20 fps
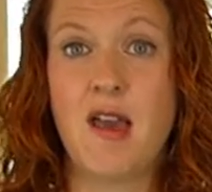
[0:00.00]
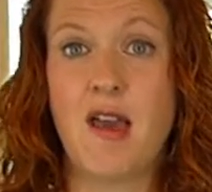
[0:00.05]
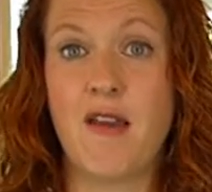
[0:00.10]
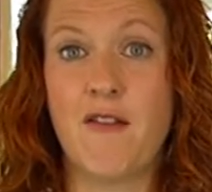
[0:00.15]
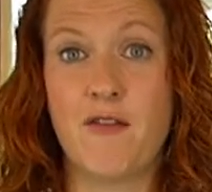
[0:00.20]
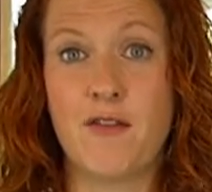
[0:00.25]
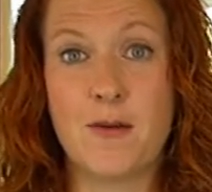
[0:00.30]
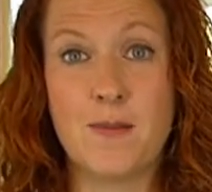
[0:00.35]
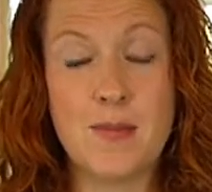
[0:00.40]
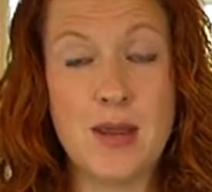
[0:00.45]

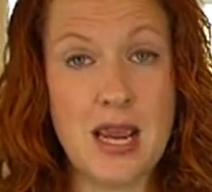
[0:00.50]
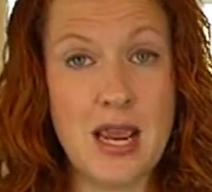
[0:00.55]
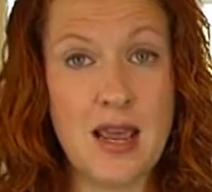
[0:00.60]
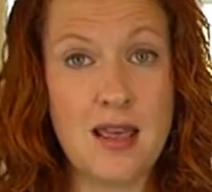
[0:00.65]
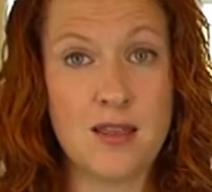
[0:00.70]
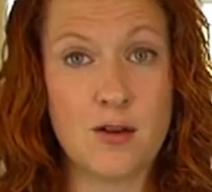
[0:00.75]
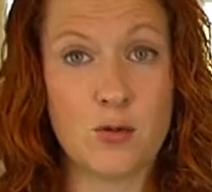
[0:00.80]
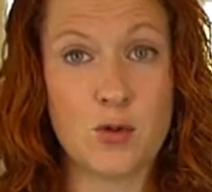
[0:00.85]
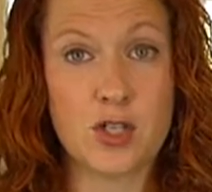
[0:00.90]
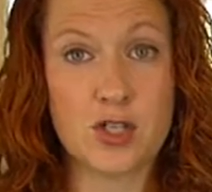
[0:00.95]
And for
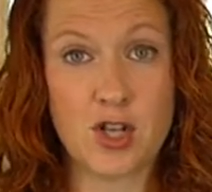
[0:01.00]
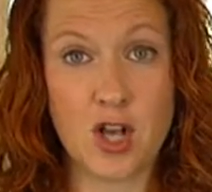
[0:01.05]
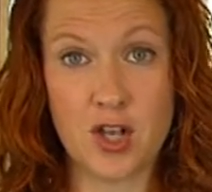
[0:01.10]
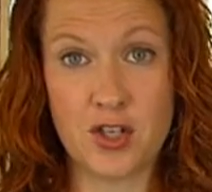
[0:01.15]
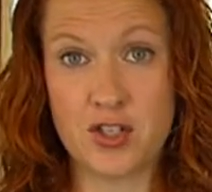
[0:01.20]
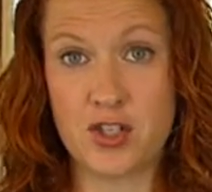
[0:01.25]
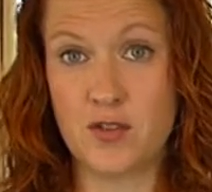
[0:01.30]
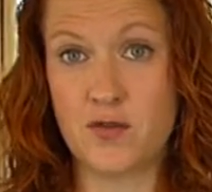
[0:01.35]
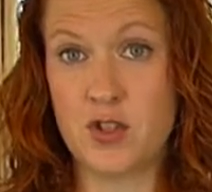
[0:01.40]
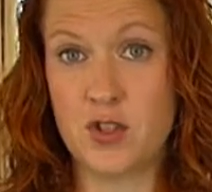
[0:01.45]
me, the
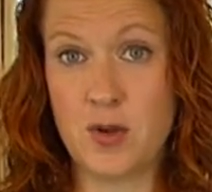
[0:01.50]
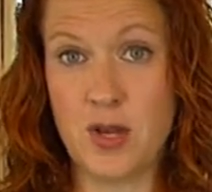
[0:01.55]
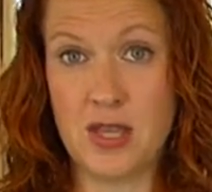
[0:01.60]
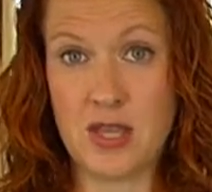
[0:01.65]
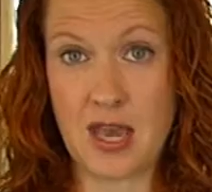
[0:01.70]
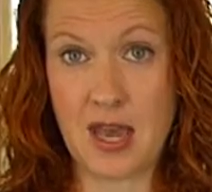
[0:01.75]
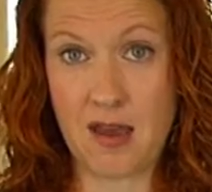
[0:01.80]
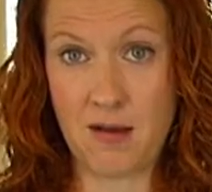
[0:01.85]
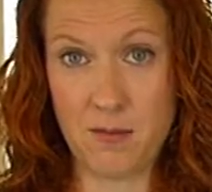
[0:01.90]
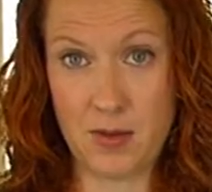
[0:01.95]
results of doing
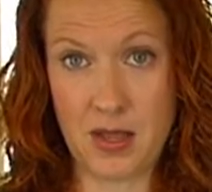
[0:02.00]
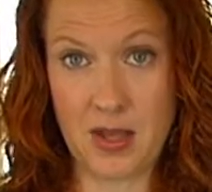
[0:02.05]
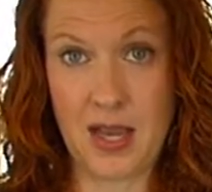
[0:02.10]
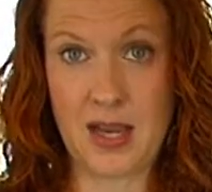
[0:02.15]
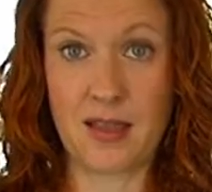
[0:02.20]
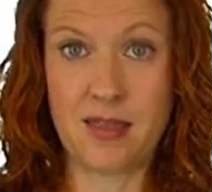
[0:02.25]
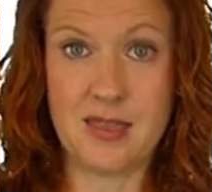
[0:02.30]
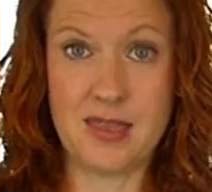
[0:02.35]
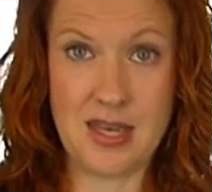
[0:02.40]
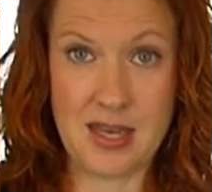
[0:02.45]
that have been
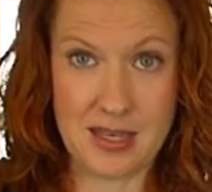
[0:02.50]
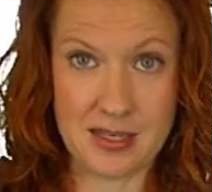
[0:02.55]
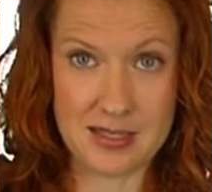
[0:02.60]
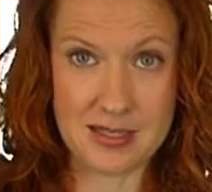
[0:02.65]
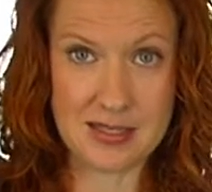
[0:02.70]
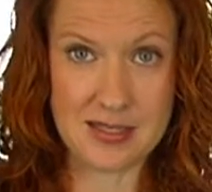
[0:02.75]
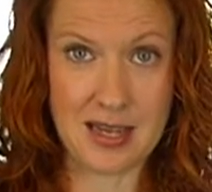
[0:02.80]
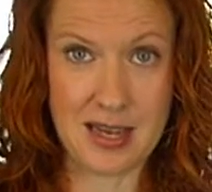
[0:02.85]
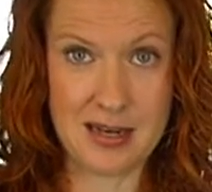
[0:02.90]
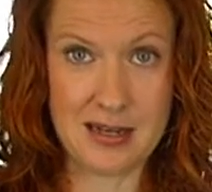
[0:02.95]
like
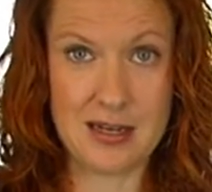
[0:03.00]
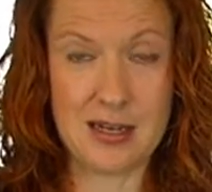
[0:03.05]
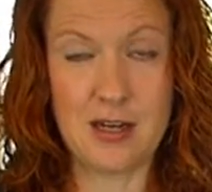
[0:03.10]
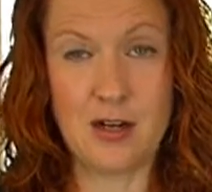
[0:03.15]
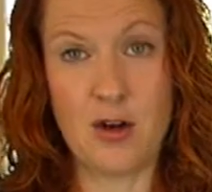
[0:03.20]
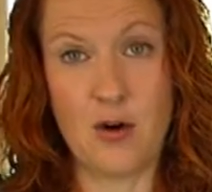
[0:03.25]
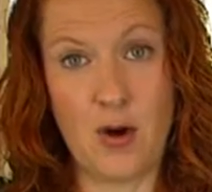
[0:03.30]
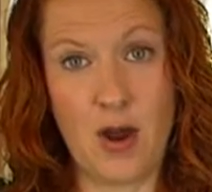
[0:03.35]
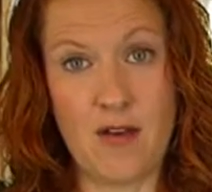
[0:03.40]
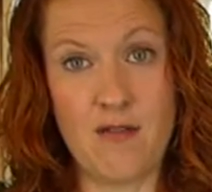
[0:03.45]
this. Like, you
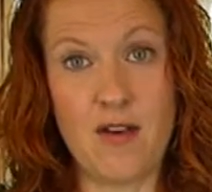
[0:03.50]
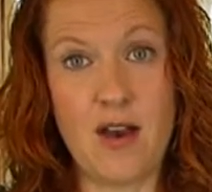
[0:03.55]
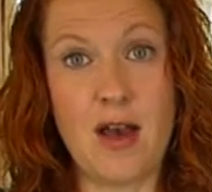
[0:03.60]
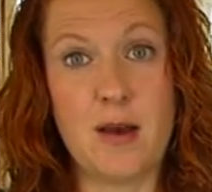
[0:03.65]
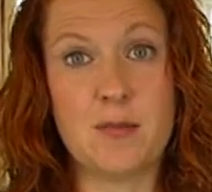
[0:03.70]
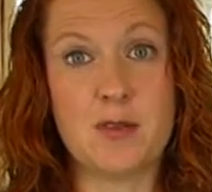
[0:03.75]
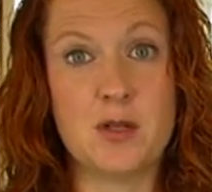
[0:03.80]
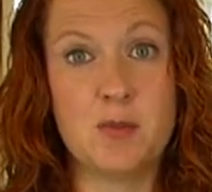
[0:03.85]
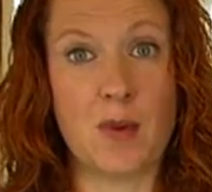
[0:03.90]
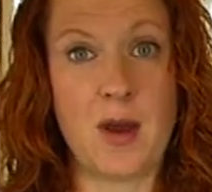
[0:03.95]
know, I've
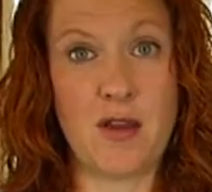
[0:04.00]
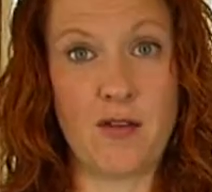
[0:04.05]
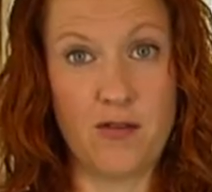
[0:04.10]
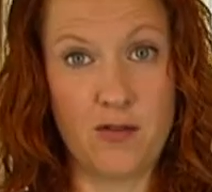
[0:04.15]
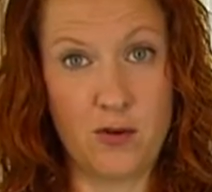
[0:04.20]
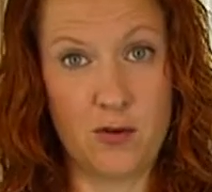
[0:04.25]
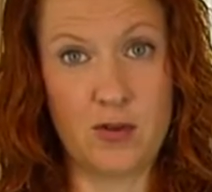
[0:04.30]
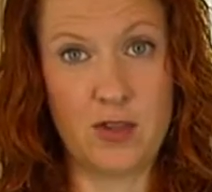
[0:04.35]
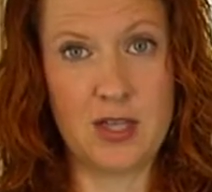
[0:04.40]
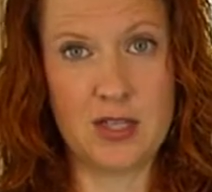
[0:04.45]
upped my
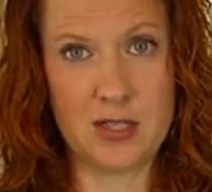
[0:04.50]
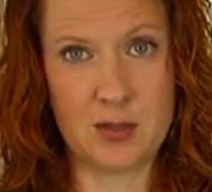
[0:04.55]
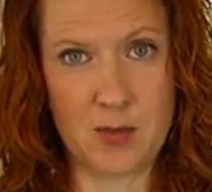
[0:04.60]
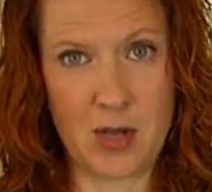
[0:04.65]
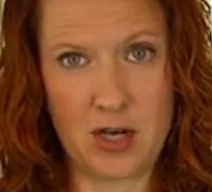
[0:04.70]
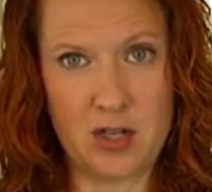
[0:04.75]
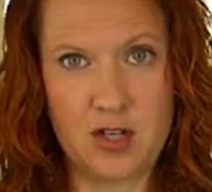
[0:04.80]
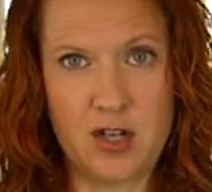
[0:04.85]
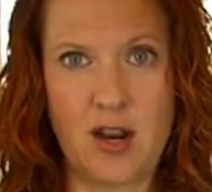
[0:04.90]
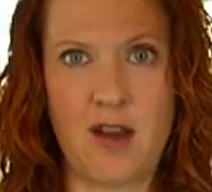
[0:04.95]
food this
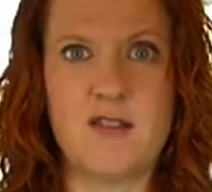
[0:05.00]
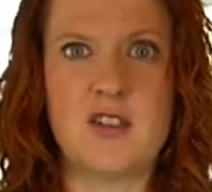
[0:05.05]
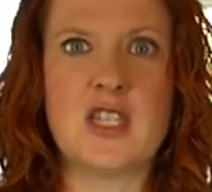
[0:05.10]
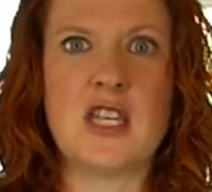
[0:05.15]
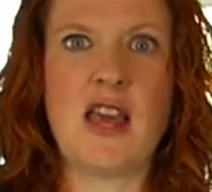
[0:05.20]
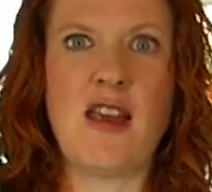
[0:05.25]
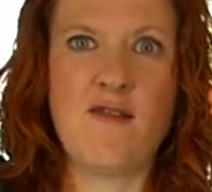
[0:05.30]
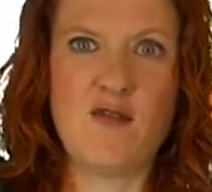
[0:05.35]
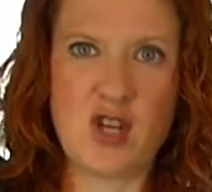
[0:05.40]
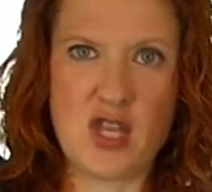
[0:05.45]
much and I've
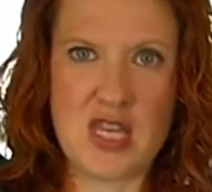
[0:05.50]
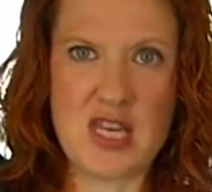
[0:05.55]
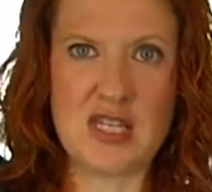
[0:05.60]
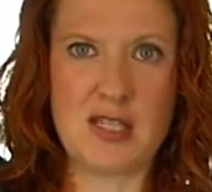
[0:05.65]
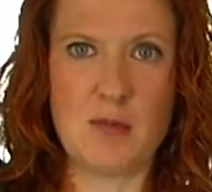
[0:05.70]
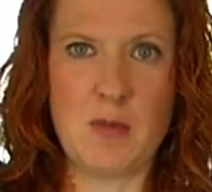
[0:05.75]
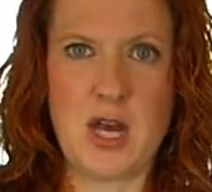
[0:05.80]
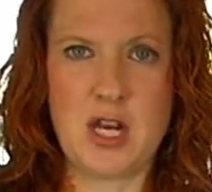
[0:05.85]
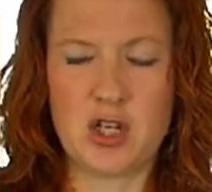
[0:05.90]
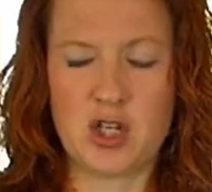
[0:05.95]
saved
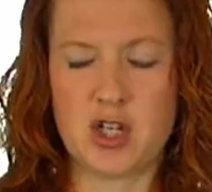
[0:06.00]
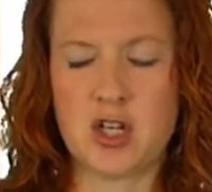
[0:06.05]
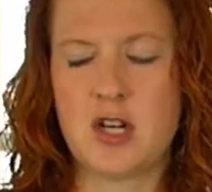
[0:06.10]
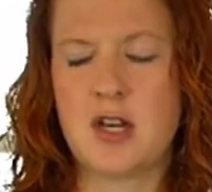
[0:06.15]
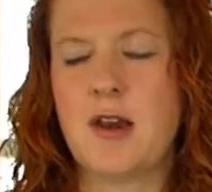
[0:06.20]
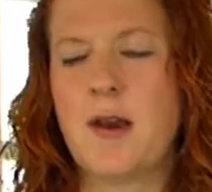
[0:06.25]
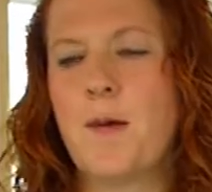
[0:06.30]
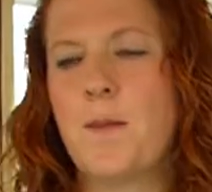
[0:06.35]
this much